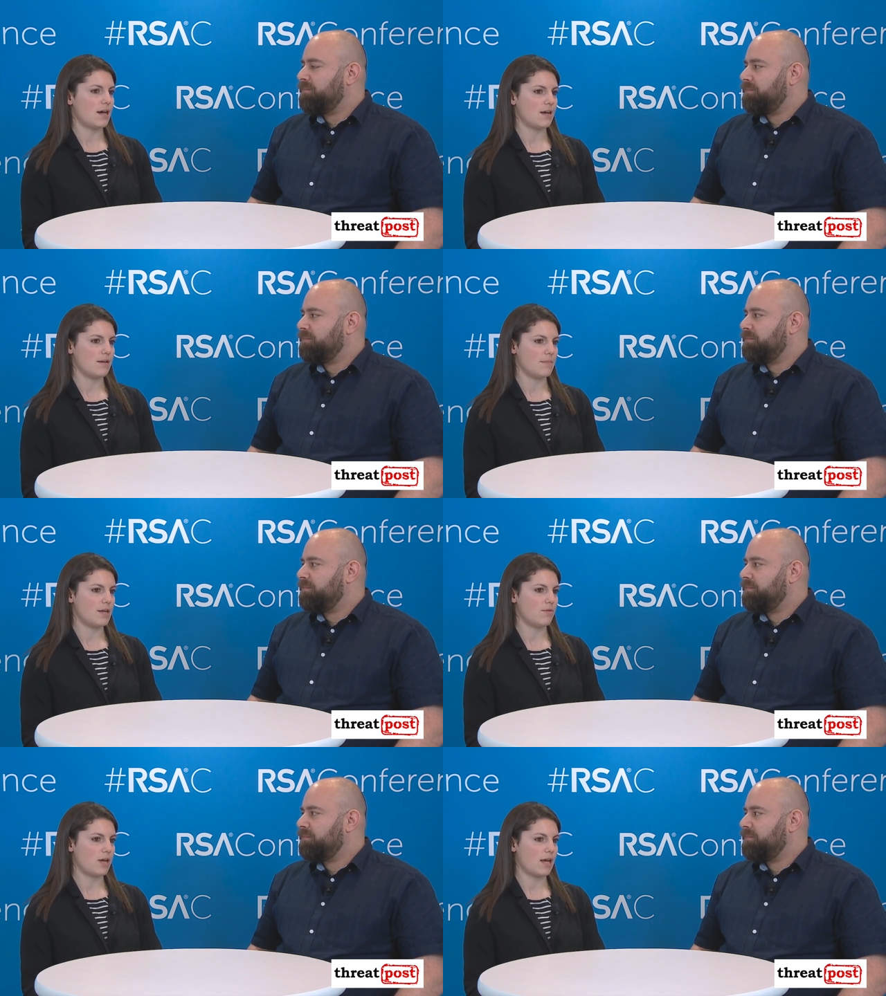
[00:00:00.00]
Speaker 1: Um,
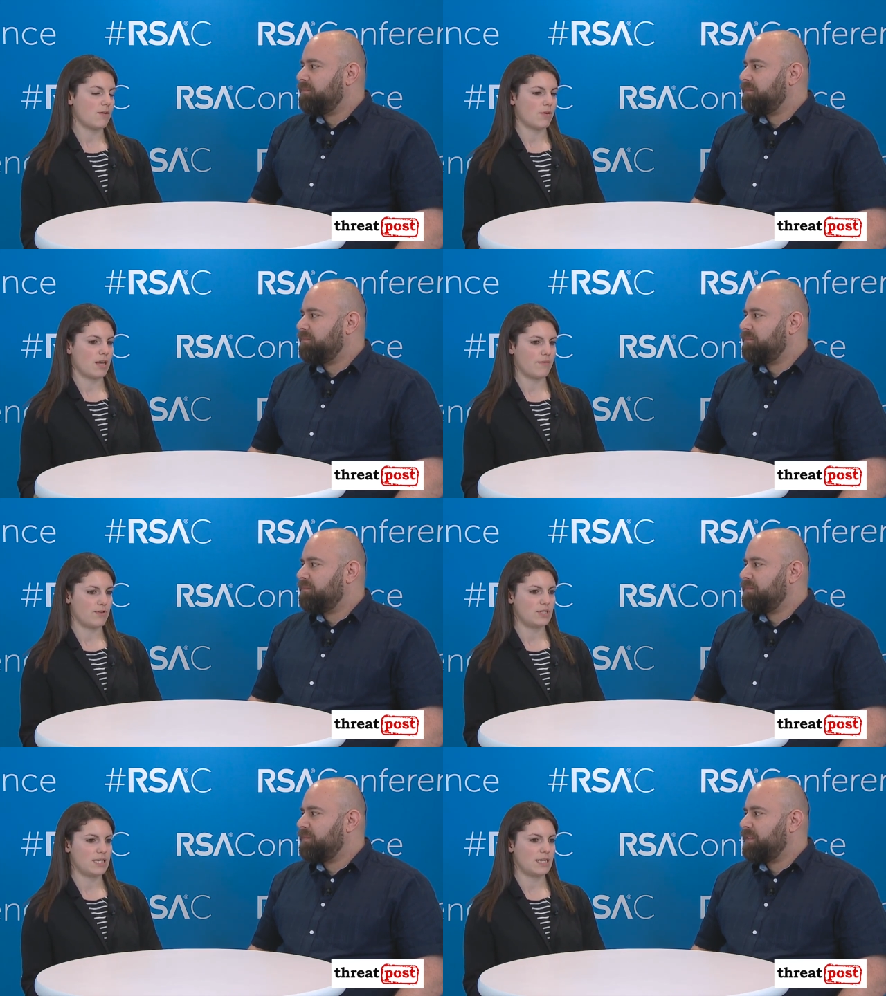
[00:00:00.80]
have
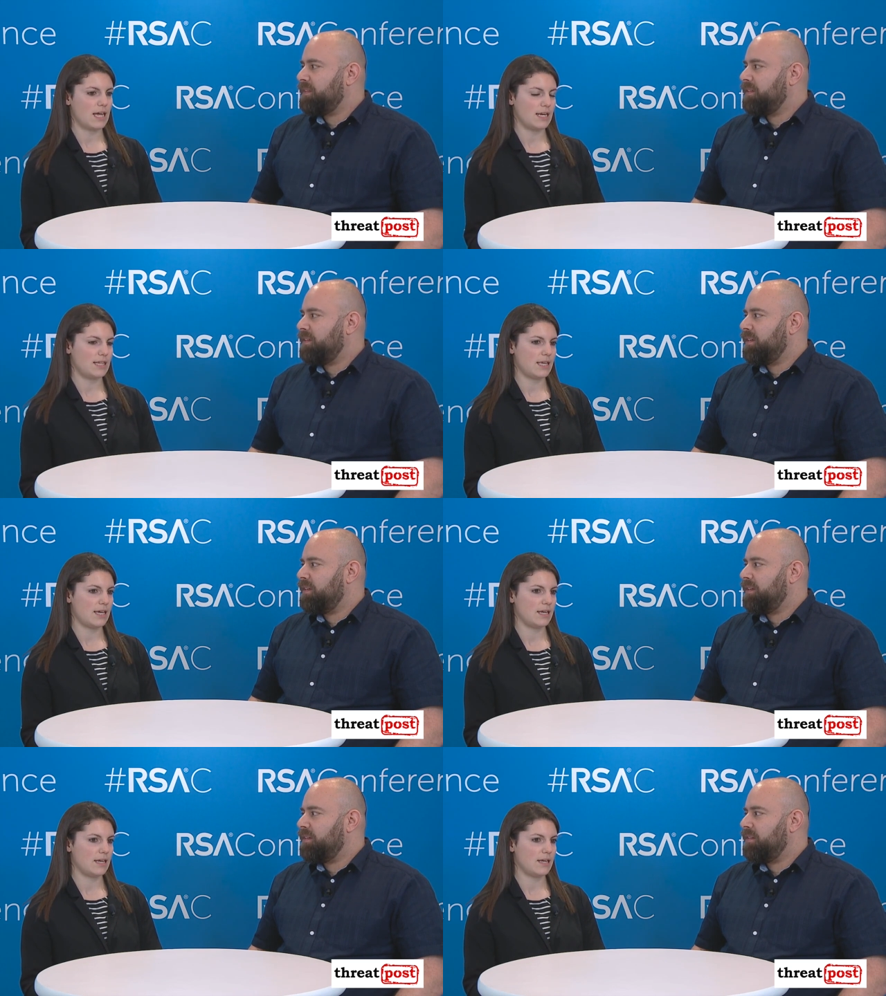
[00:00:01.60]
you seen
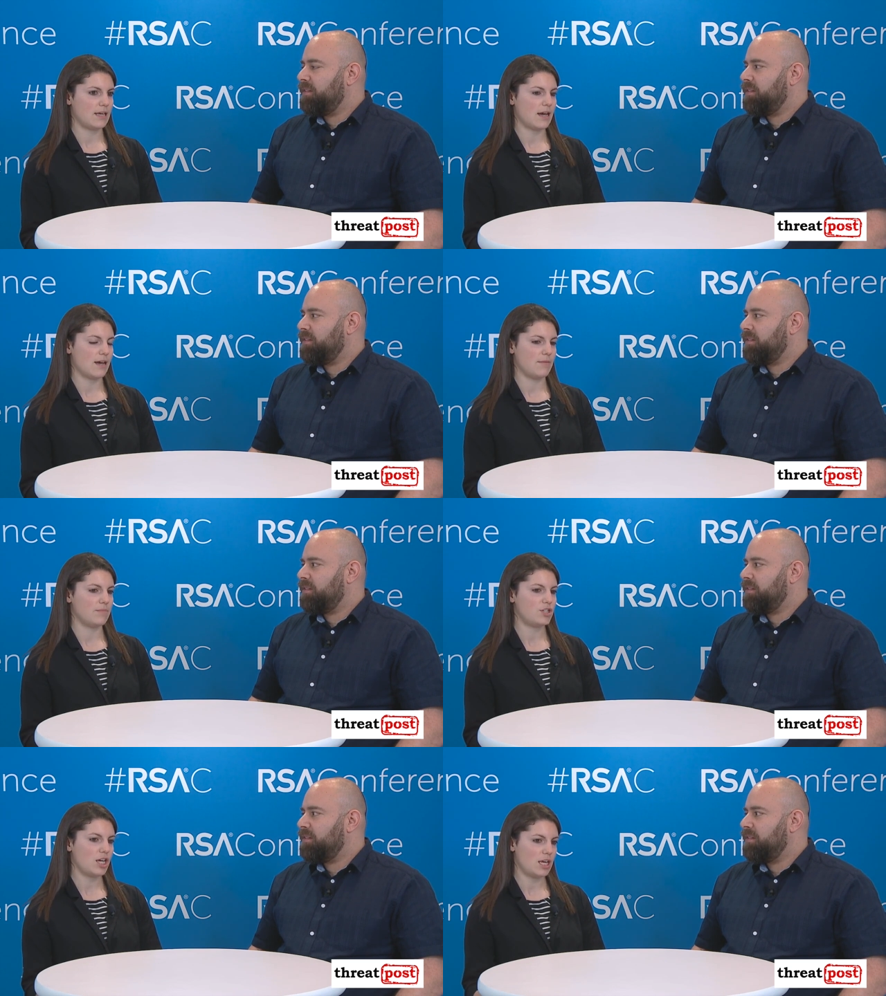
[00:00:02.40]
anything um,
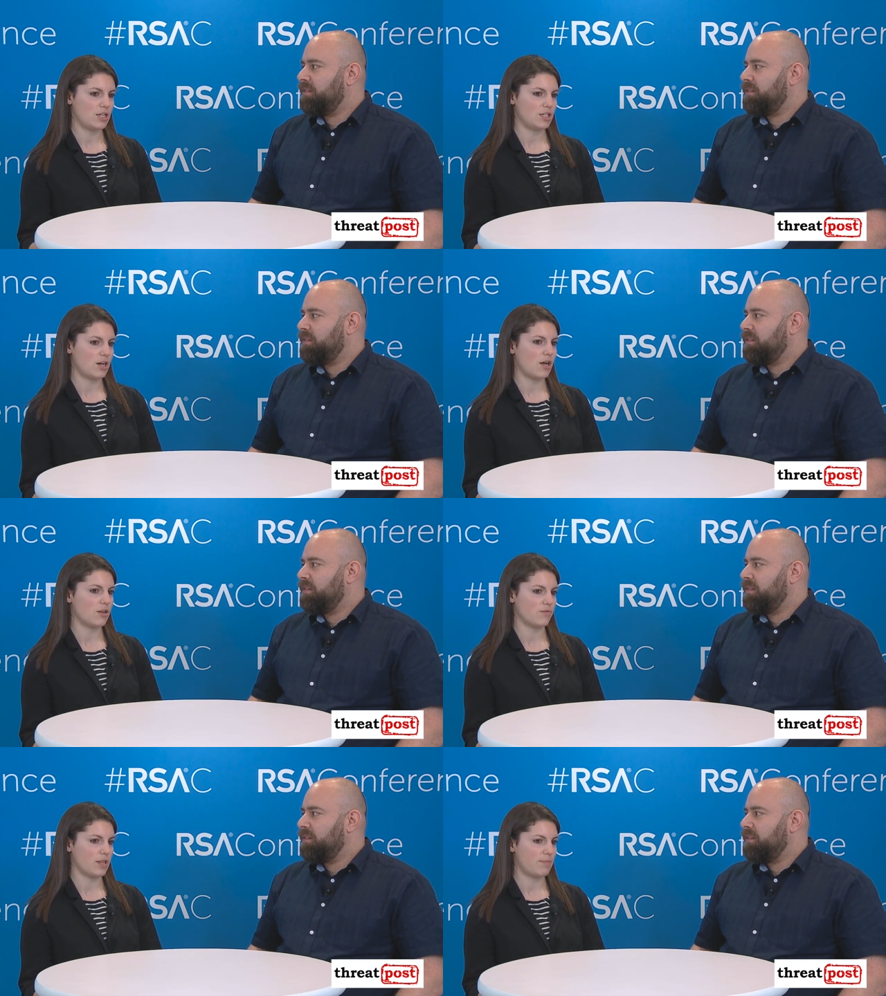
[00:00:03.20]
change at
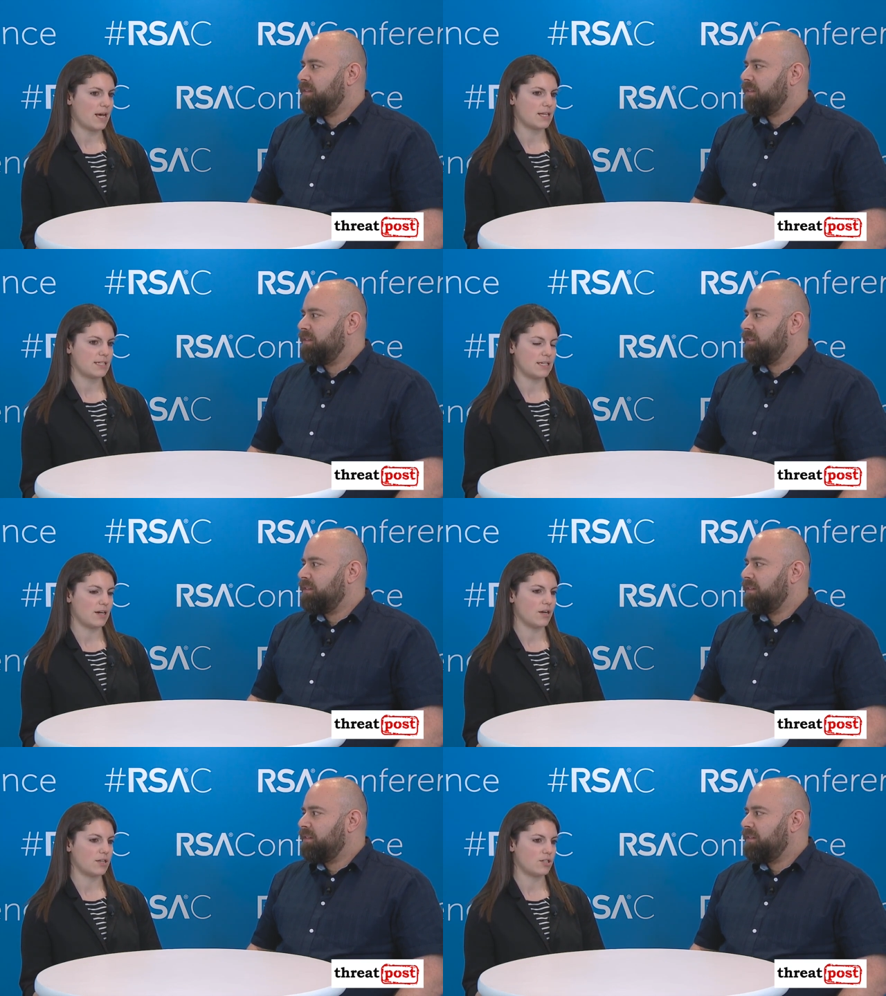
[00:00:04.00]
all over the past
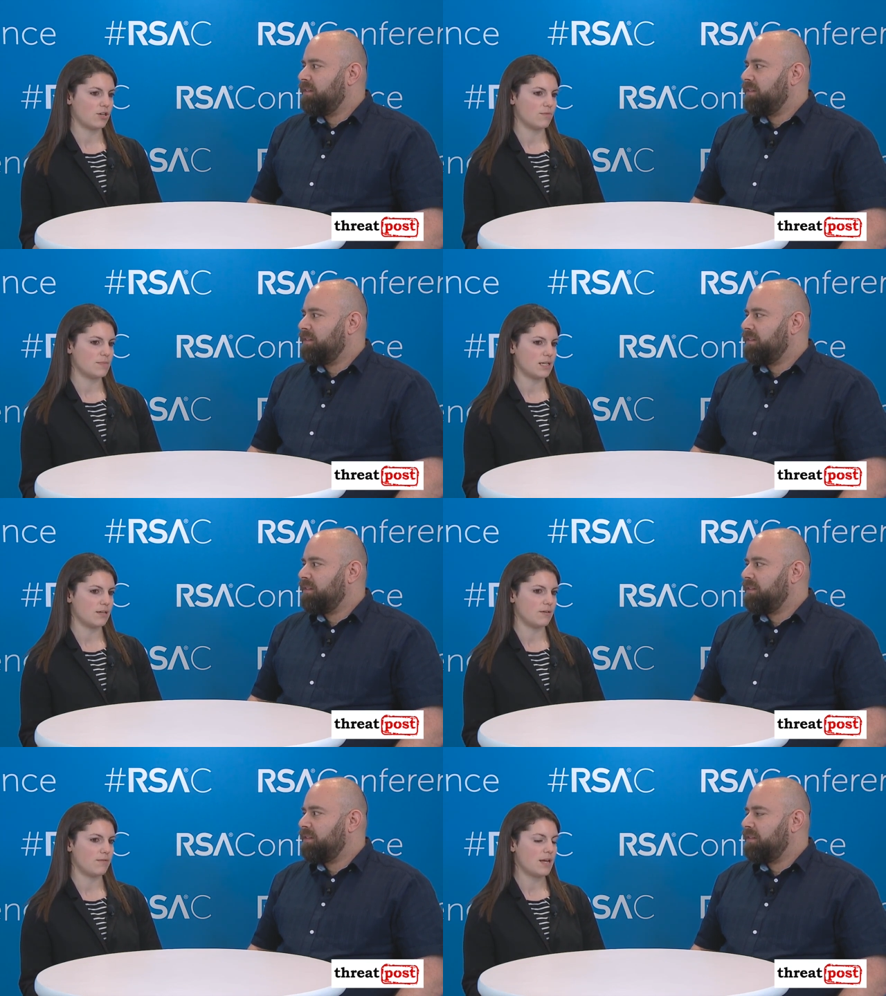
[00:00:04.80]
year in terms
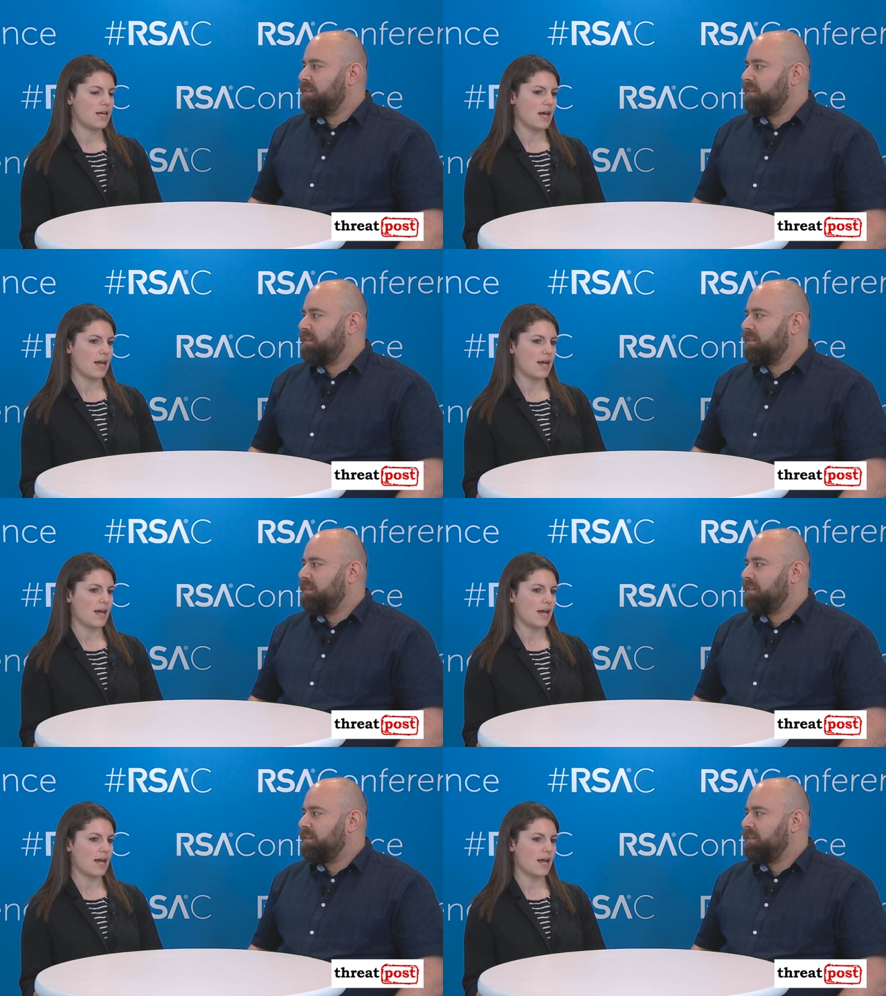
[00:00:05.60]
of